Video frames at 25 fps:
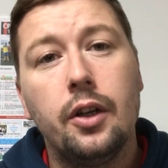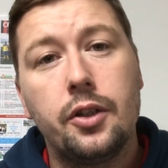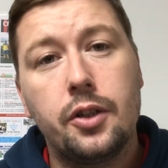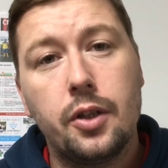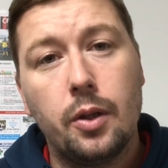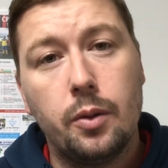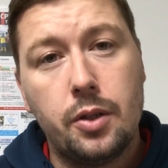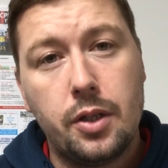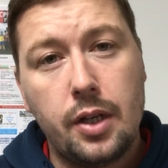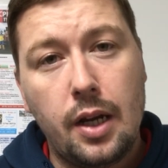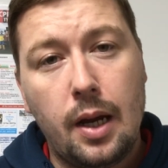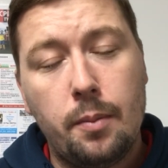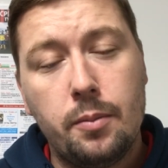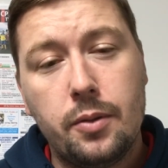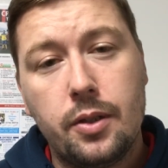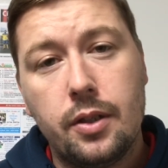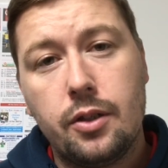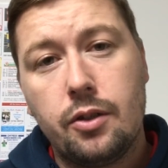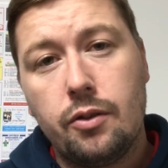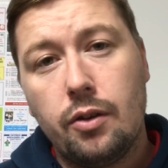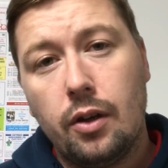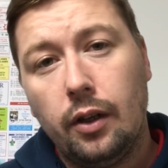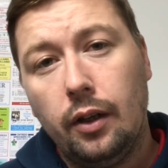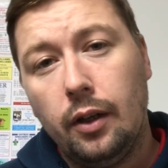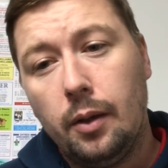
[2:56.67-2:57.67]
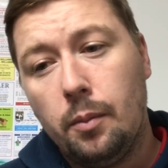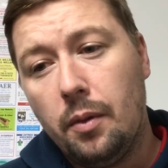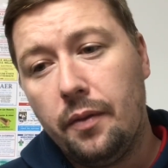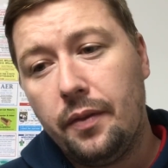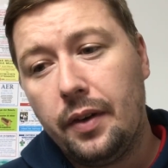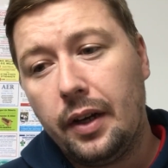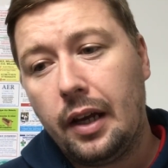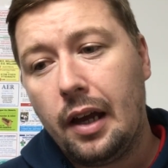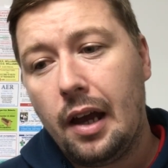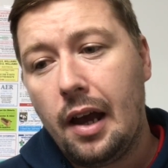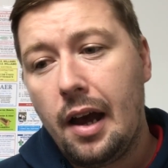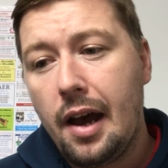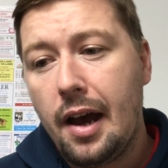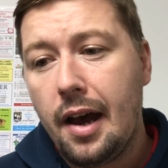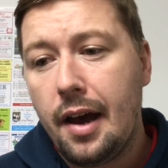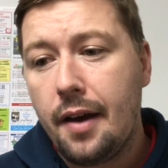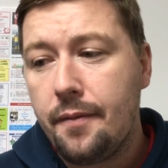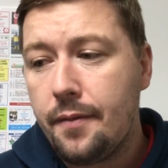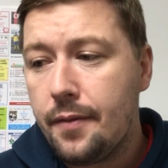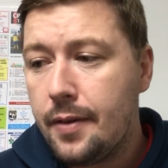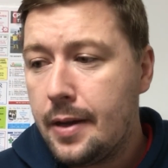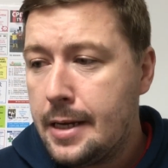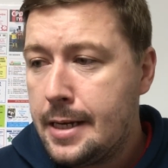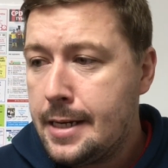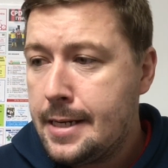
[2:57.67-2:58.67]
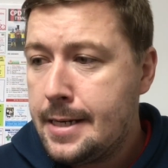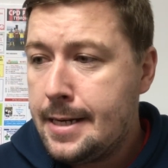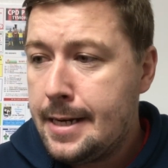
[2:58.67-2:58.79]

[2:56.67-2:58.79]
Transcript: Joe Chaps is struggling with a calf.